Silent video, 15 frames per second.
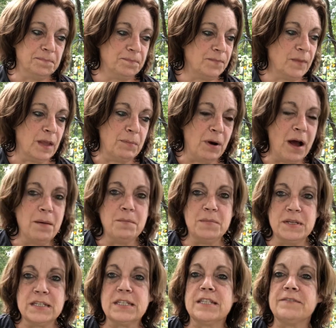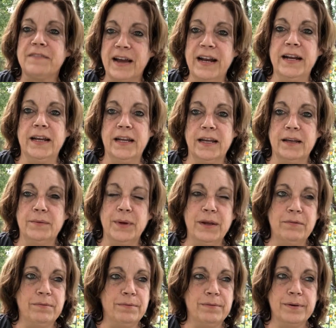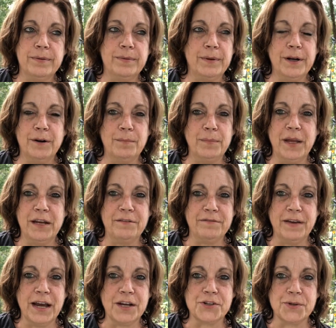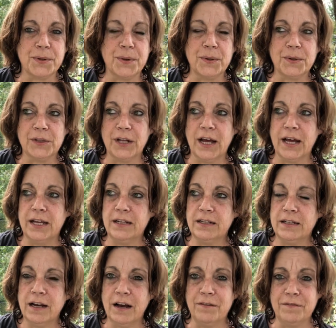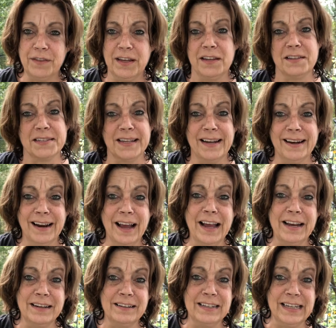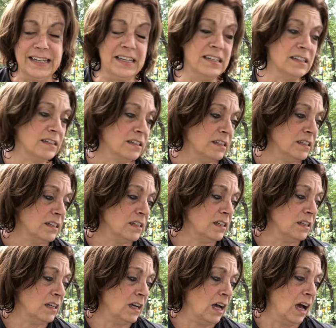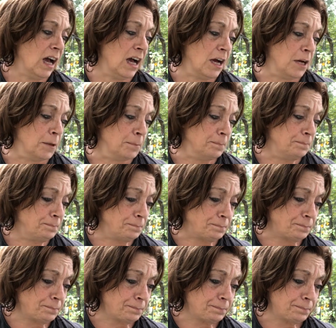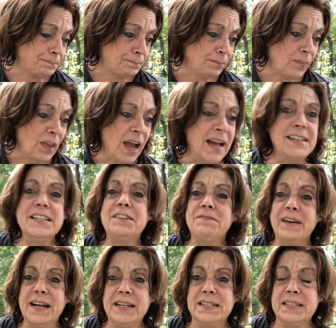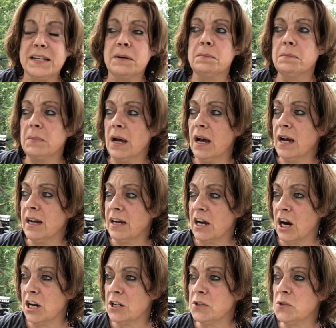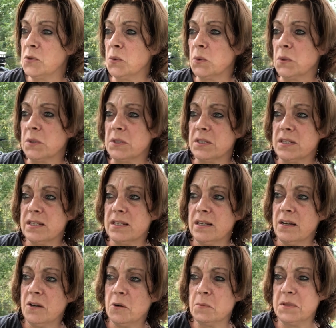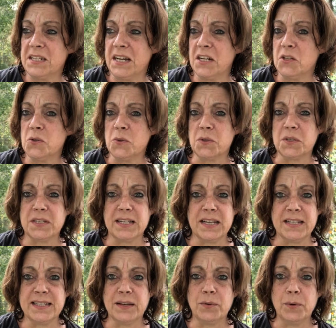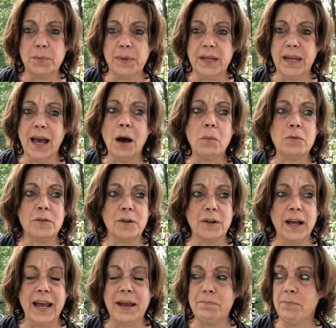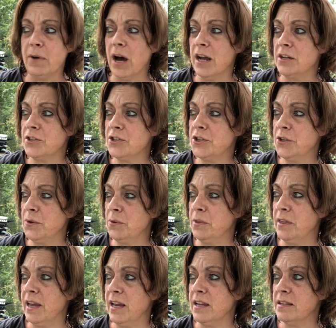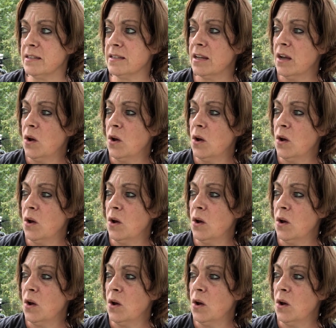The problem is finding it. We don't manufacture a whole lot of things that I need. I did find some garden tools, homesteading tools, things that would be helpful. I bought two things.